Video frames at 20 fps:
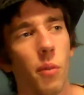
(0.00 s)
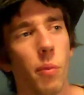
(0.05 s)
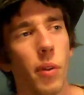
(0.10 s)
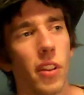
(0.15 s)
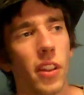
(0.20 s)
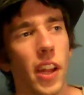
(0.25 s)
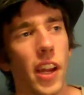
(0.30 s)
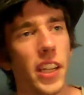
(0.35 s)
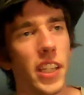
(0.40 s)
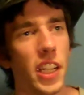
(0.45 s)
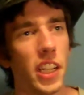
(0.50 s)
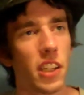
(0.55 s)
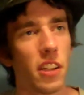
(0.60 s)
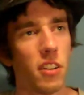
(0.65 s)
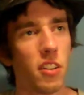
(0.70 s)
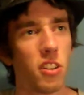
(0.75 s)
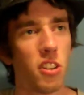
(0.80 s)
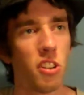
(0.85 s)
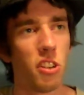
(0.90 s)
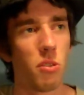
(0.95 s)
But like, you
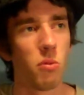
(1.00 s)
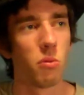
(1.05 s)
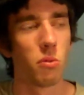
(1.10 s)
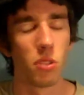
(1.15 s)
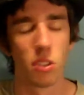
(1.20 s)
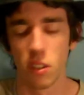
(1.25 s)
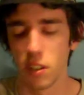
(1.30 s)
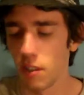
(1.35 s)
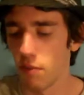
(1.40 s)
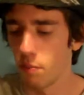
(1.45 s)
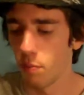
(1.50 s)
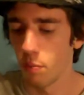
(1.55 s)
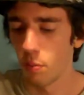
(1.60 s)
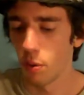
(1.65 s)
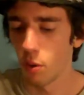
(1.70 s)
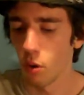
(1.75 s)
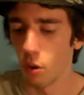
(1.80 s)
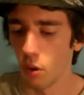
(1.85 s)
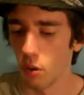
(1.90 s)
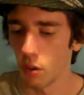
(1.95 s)
can choose, they've
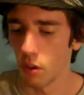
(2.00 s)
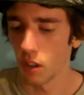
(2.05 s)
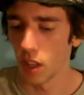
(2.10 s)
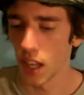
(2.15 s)
put